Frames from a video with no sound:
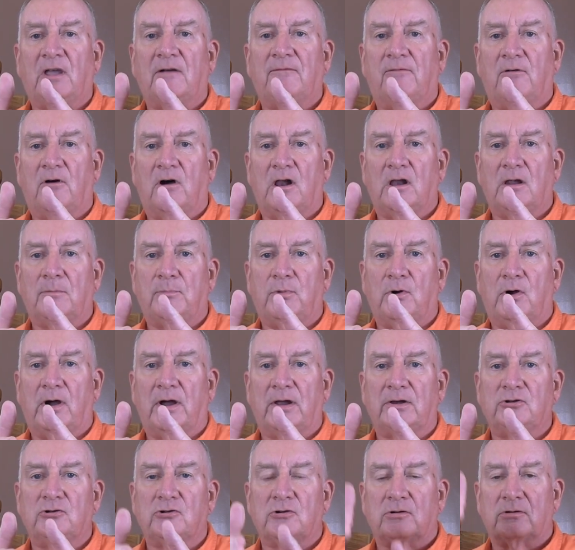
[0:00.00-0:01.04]
fall
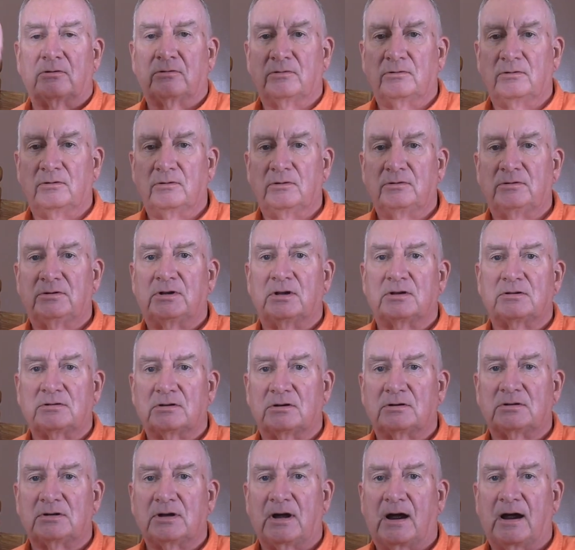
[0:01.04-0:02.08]
upon your
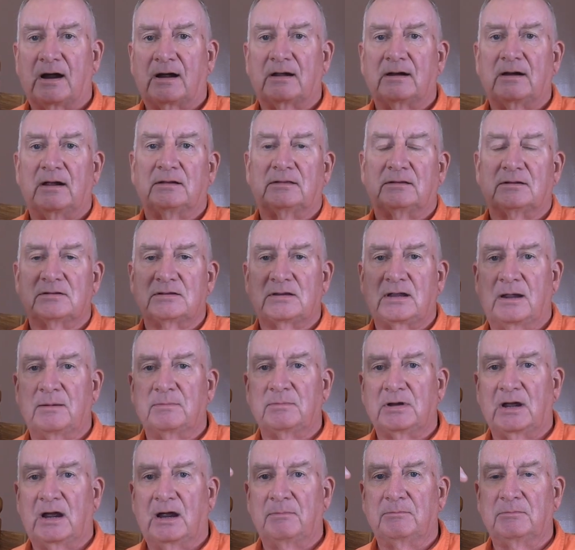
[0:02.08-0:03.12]
distant target at the
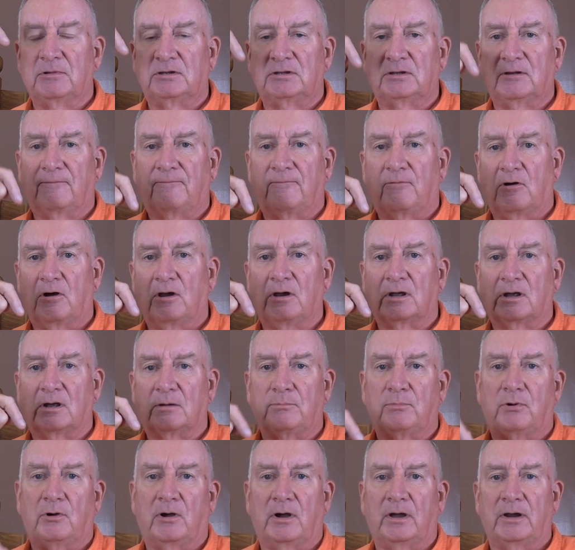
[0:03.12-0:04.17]
same time that they're falling
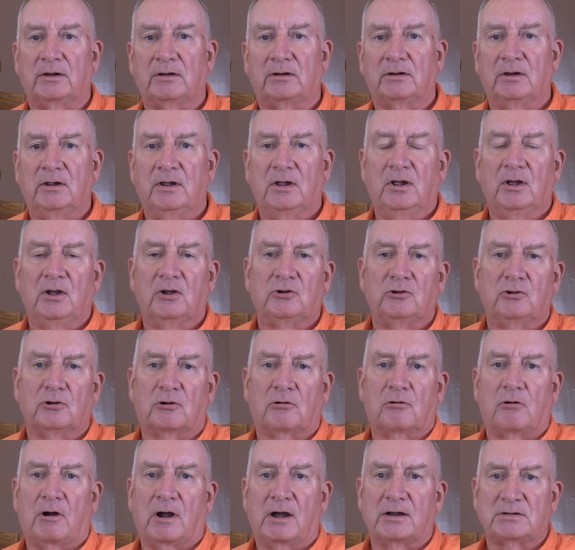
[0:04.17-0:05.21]
upon your
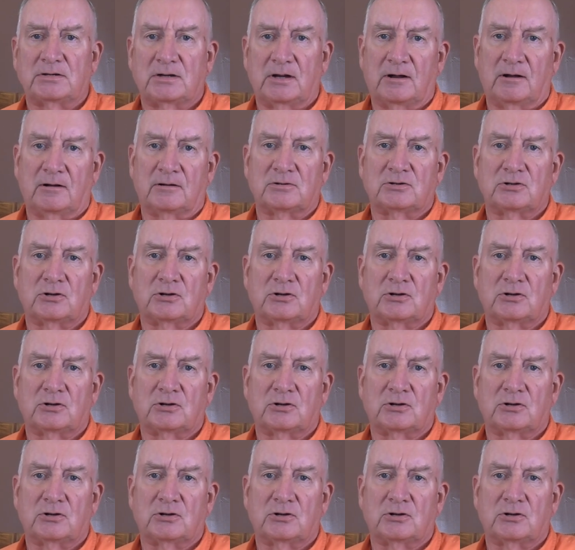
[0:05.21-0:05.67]
crosshair.